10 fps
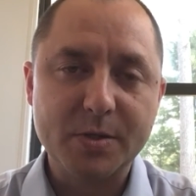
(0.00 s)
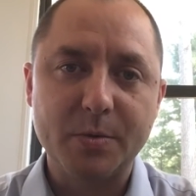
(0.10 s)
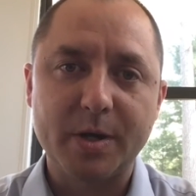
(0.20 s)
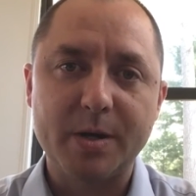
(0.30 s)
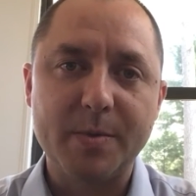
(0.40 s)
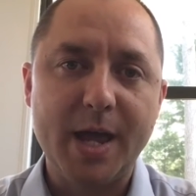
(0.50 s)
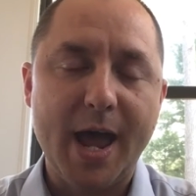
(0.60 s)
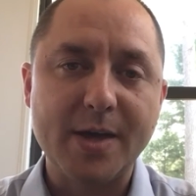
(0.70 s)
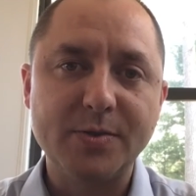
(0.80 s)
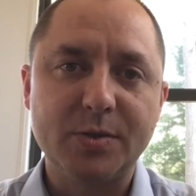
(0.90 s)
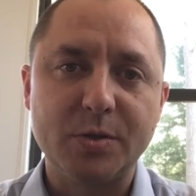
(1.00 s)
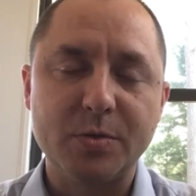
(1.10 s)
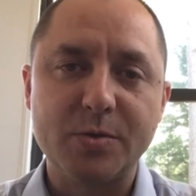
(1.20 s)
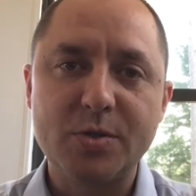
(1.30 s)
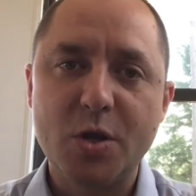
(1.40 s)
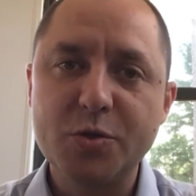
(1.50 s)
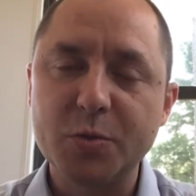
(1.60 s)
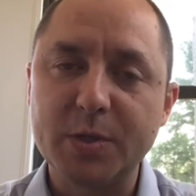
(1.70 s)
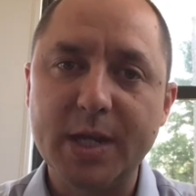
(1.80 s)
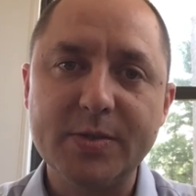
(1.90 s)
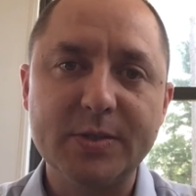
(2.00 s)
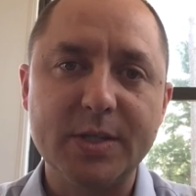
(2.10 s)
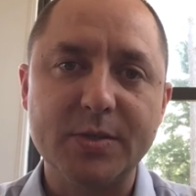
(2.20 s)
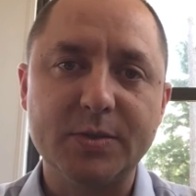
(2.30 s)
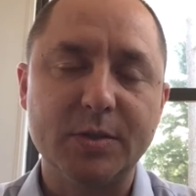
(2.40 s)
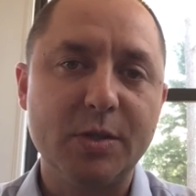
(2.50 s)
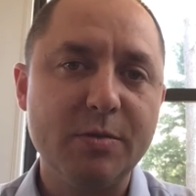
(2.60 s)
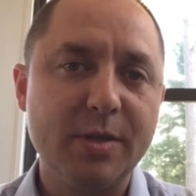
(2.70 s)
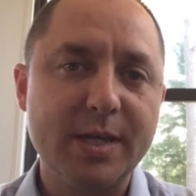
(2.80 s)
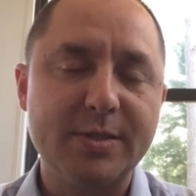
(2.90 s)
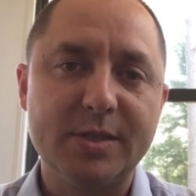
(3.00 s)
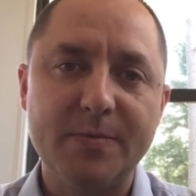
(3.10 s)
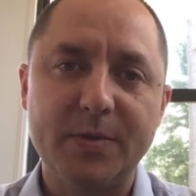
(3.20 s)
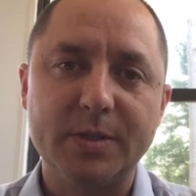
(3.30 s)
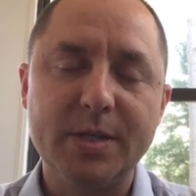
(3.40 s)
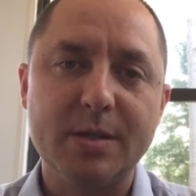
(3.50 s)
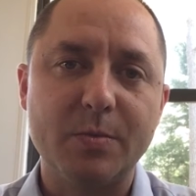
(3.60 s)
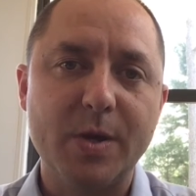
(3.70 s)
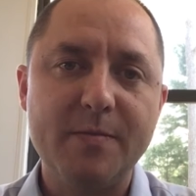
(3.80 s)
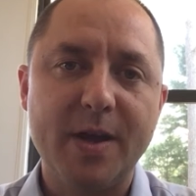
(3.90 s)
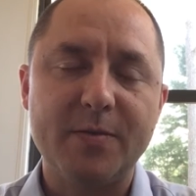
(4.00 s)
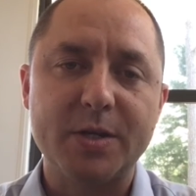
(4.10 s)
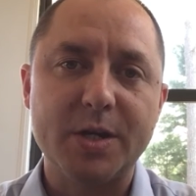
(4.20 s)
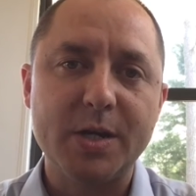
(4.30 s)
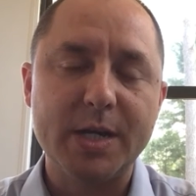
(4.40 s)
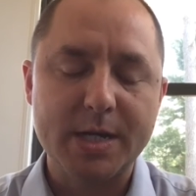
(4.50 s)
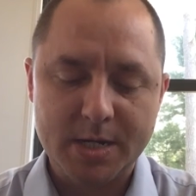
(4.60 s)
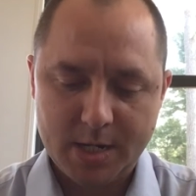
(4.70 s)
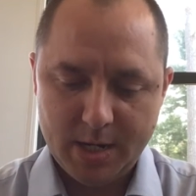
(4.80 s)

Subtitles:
We're going to be asked to social distance, to do things differently than we've ever done.